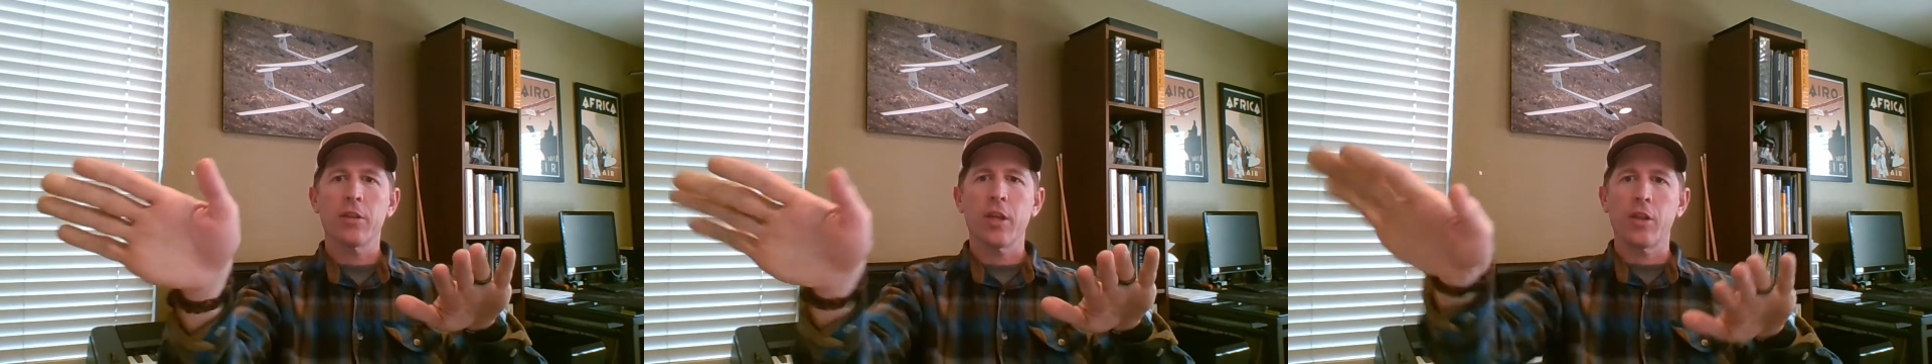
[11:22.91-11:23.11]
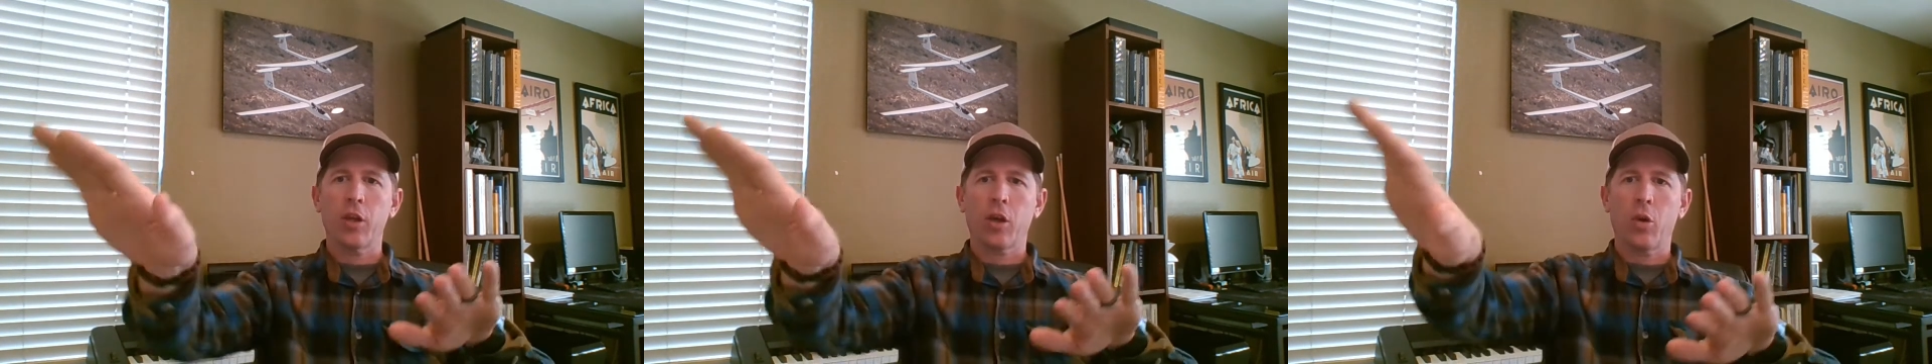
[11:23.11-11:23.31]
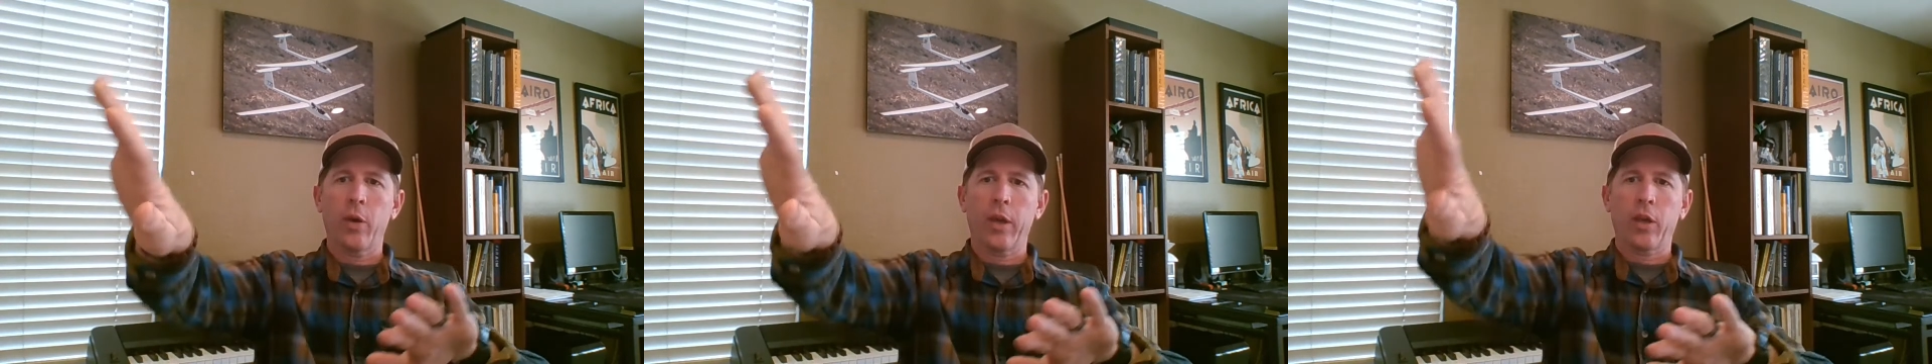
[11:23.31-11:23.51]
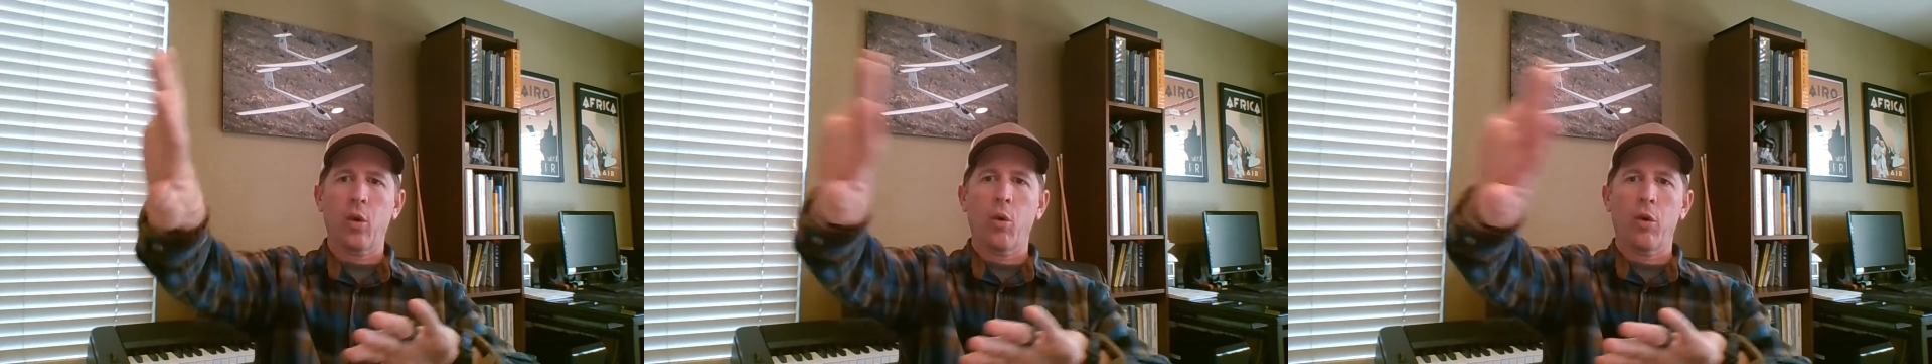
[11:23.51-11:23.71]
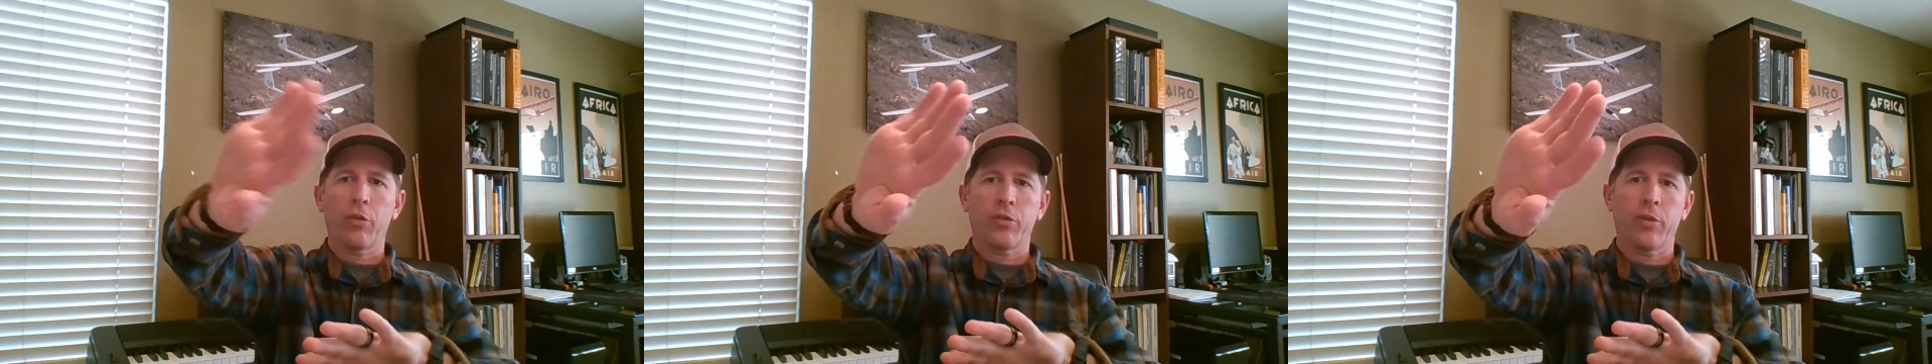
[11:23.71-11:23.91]
did the quick
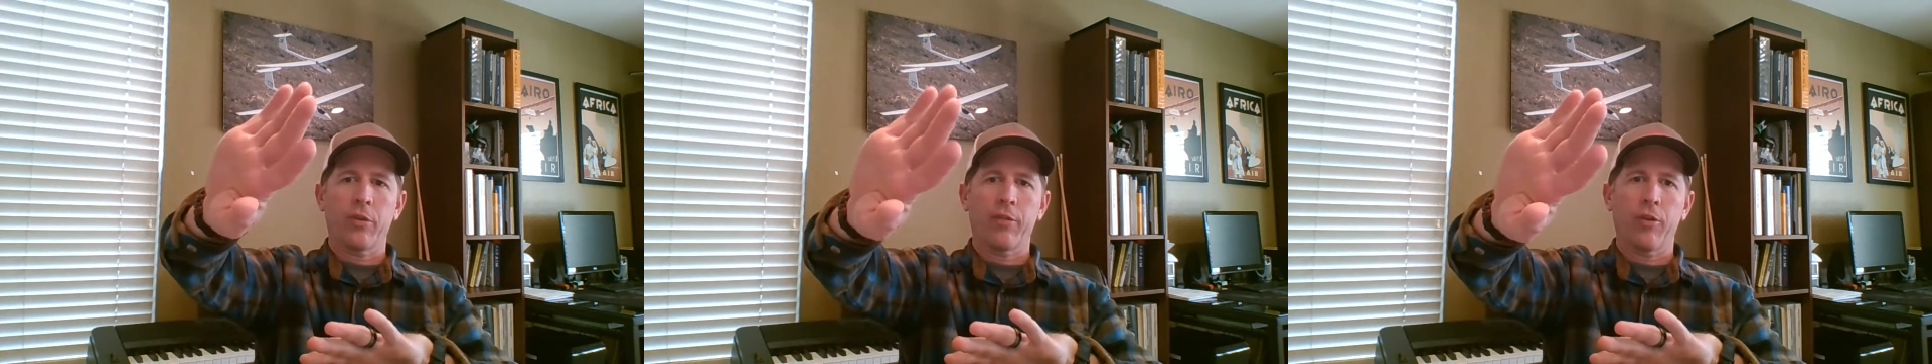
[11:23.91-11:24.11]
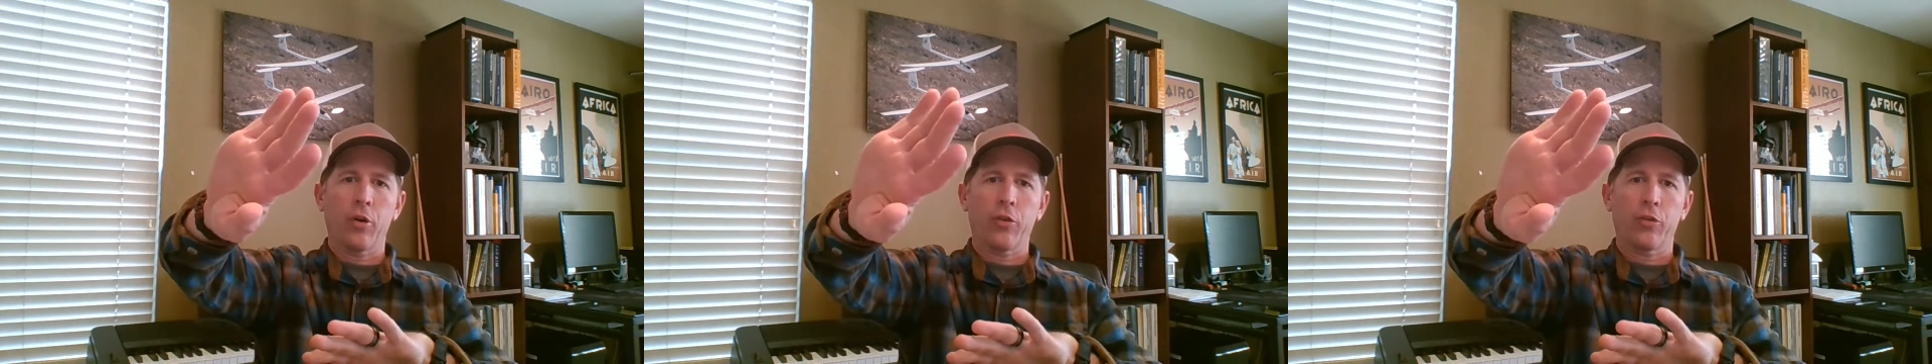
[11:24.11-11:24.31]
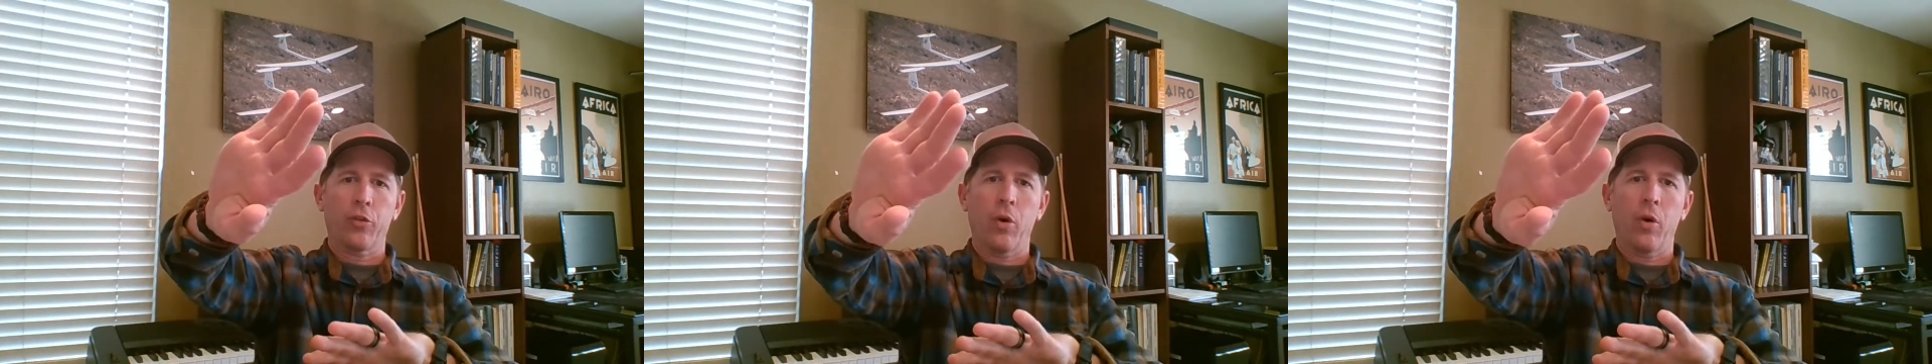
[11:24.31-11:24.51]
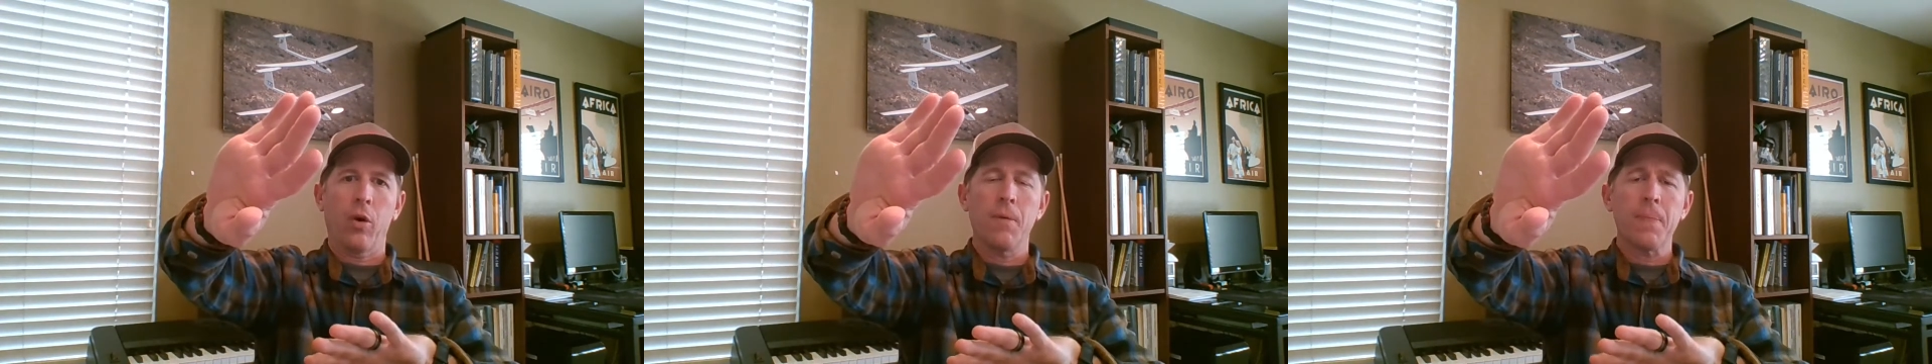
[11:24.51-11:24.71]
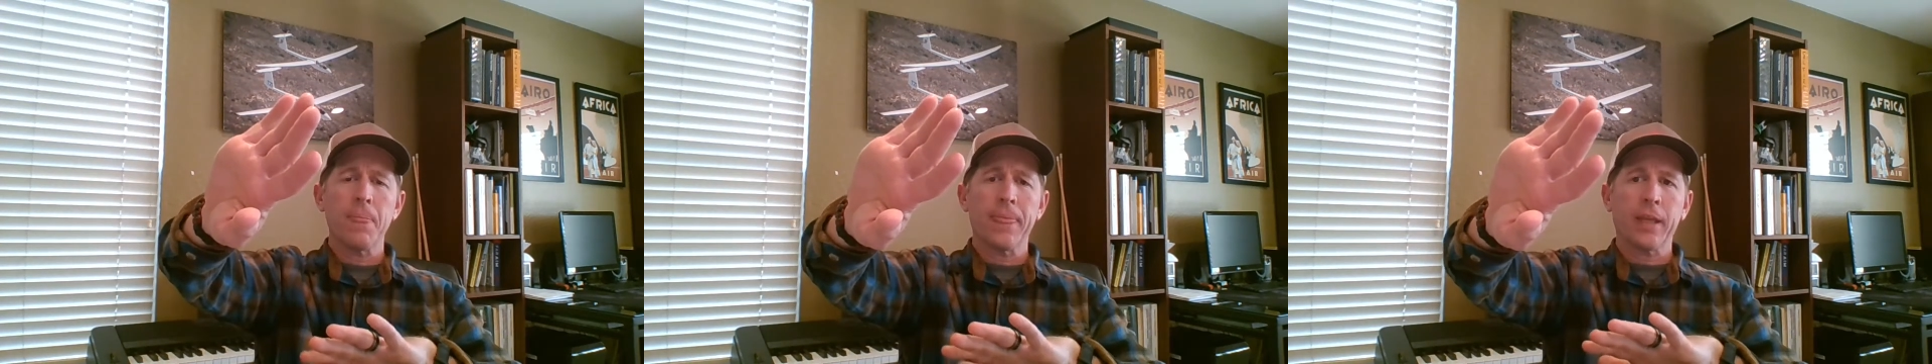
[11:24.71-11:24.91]
course
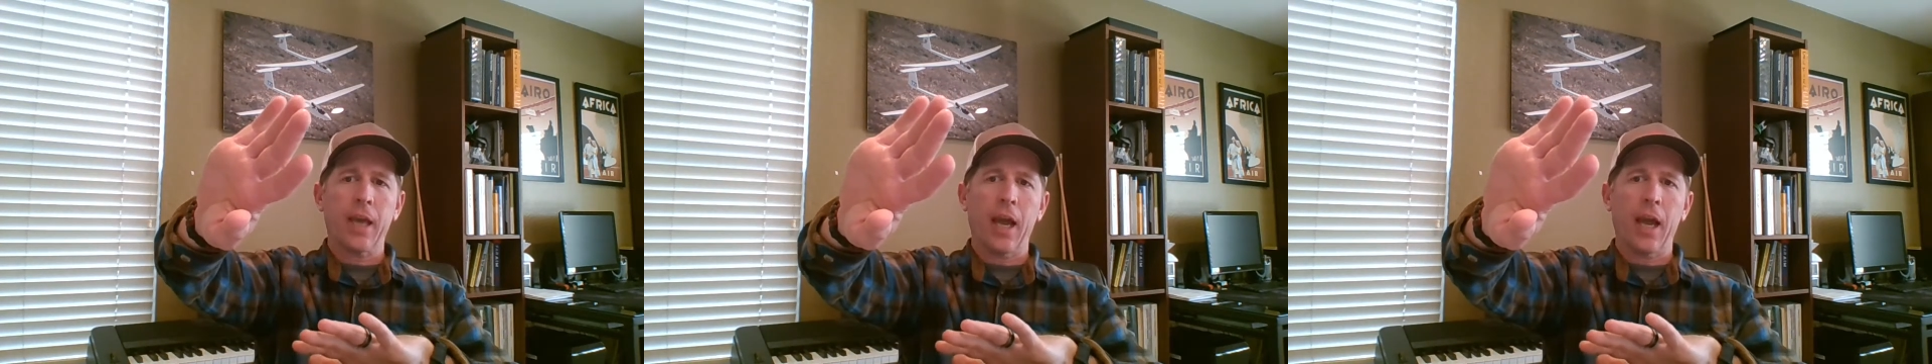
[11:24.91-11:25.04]
reversal,